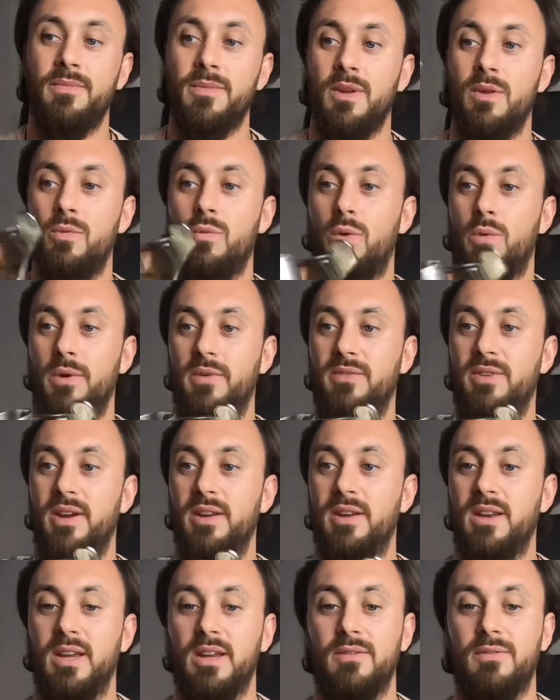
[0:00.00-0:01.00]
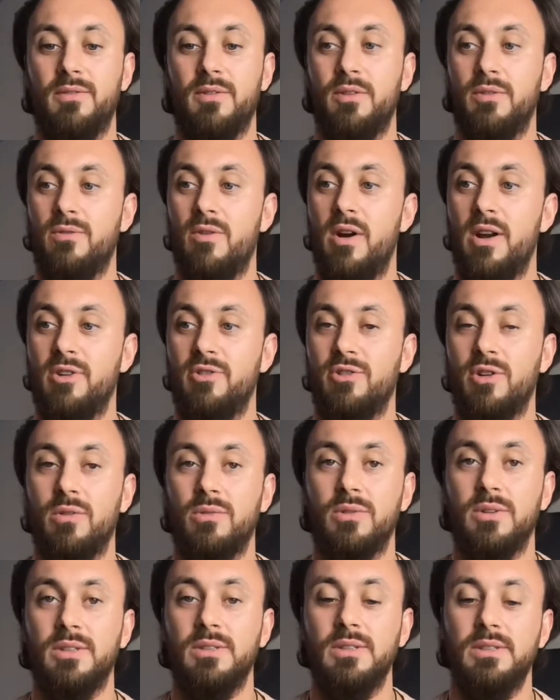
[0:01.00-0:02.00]
what we've done here for the right
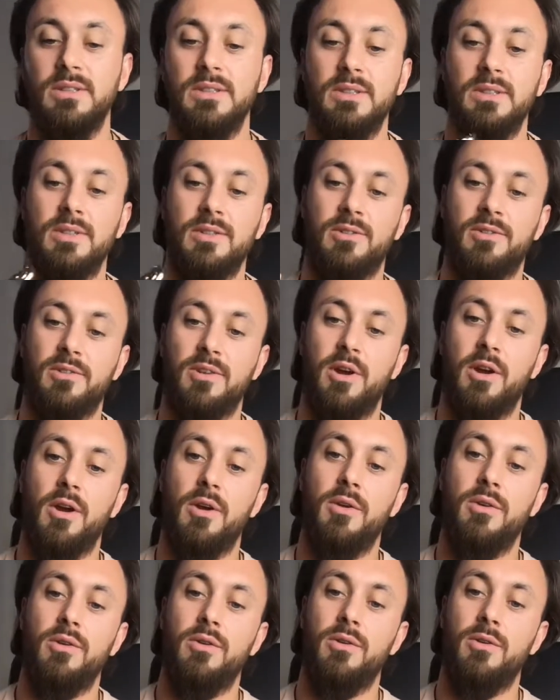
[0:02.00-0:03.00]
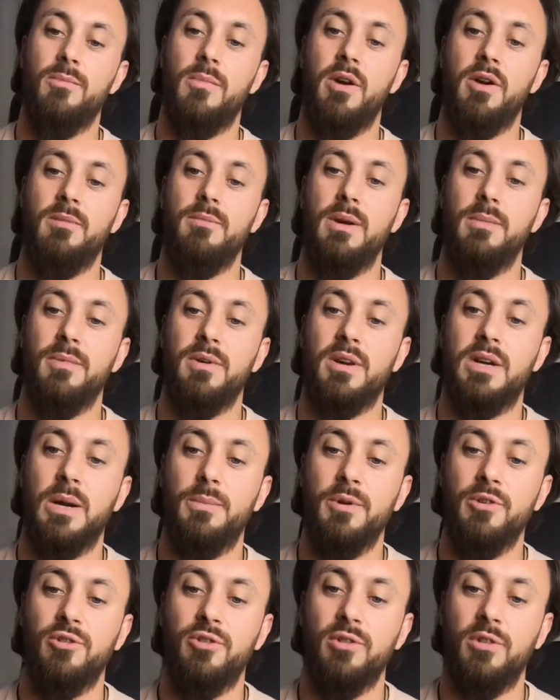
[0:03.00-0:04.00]
shoulder. So you might remember a
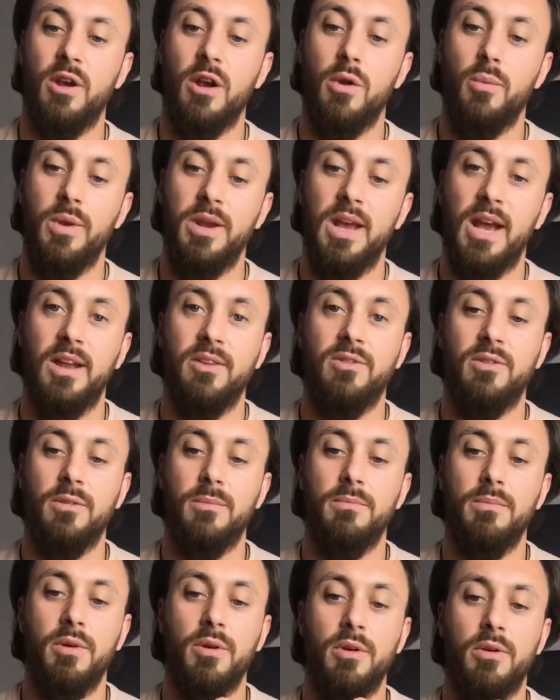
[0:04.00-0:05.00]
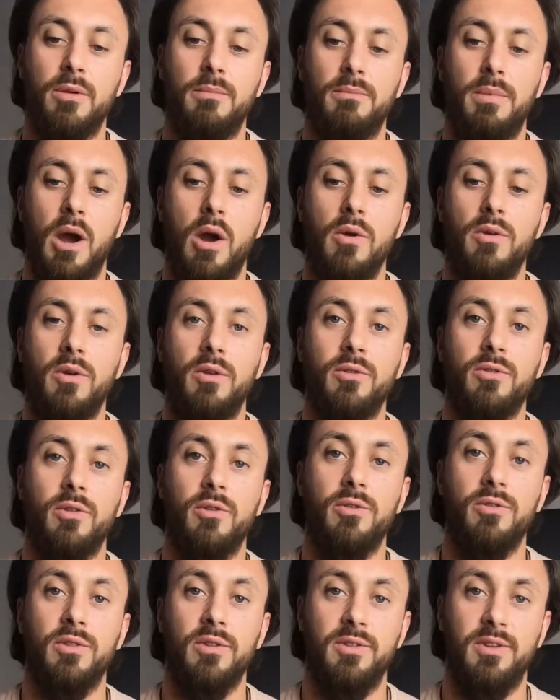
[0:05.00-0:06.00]
couple issues ago we had to put components
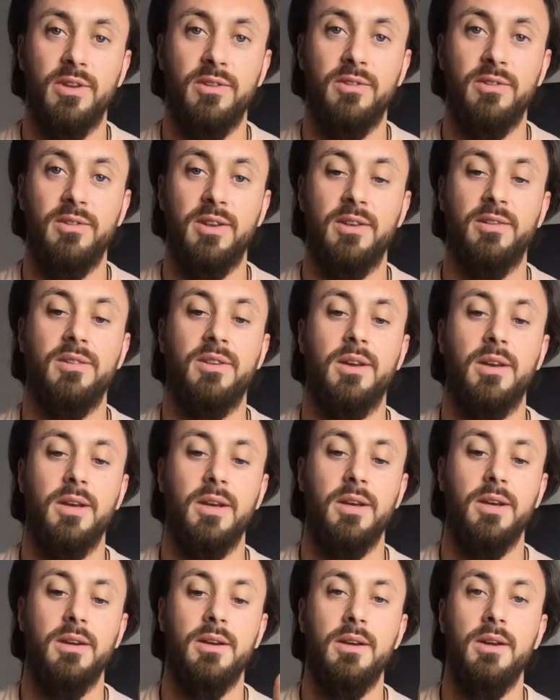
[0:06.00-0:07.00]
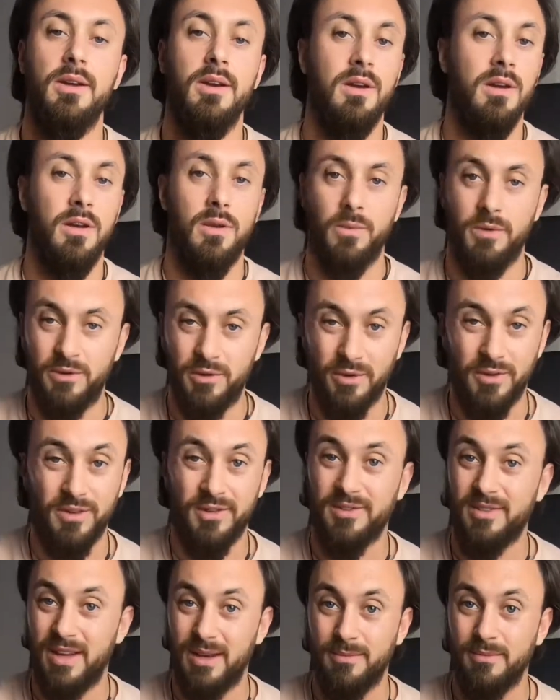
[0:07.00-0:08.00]
onto this disc here. We're doing the
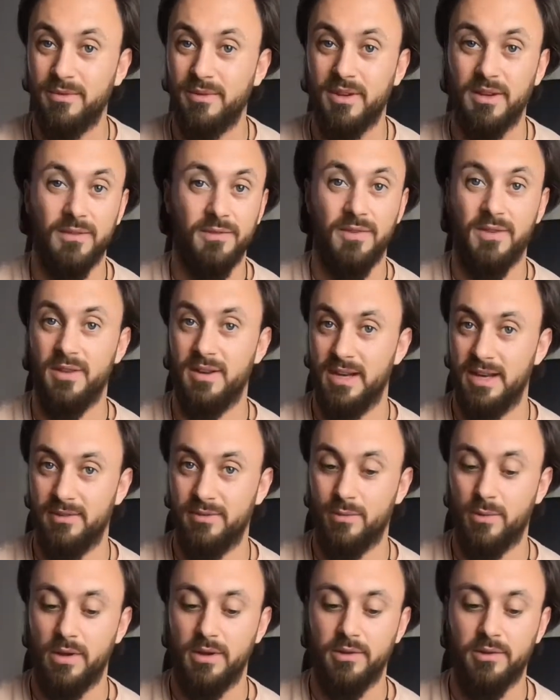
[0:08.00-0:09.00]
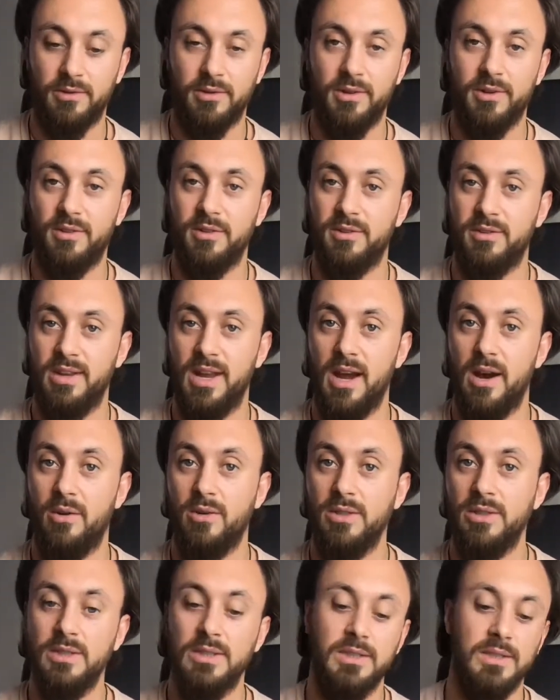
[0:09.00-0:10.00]
same thing for the left one. So this is
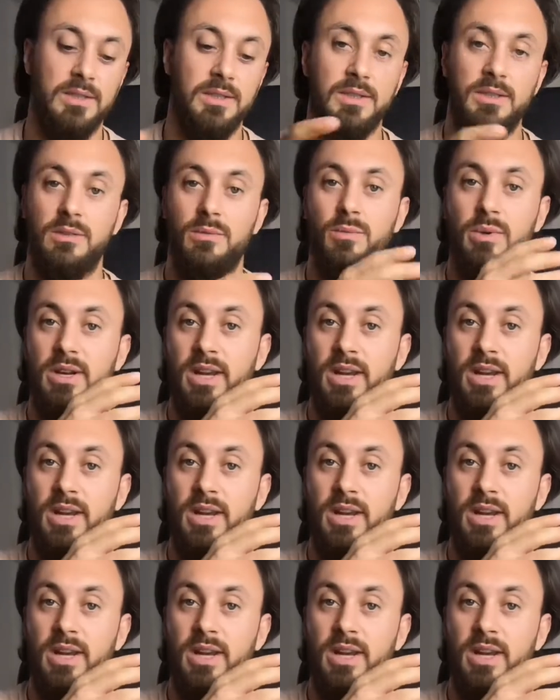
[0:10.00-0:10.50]
now, we're going